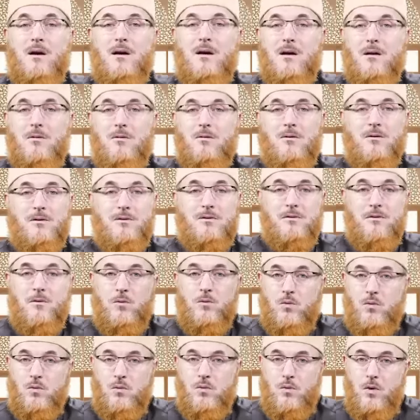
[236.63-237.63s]
he was
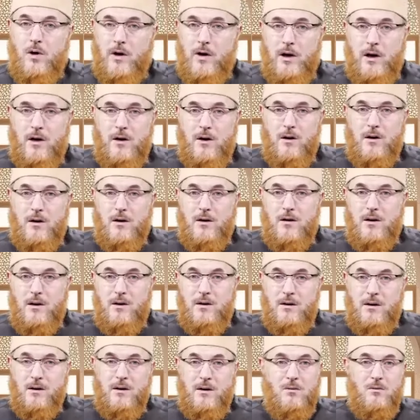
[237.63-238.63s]
worried
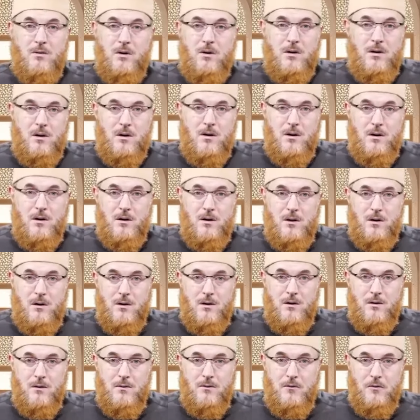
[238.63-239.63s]
that he
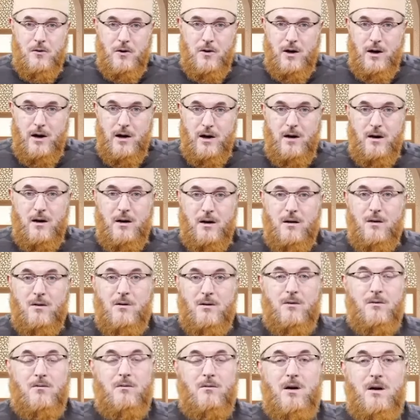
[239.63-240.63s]
will forget
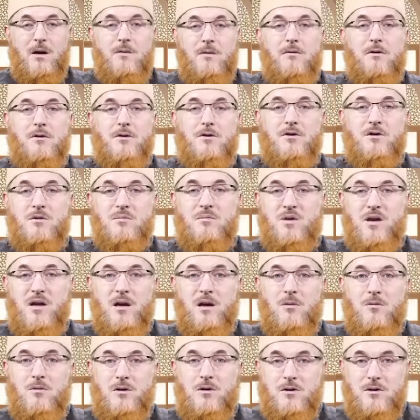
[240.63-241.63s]
whatever
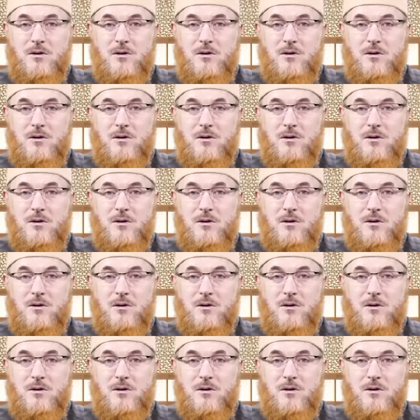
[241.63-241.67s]
Jibreel would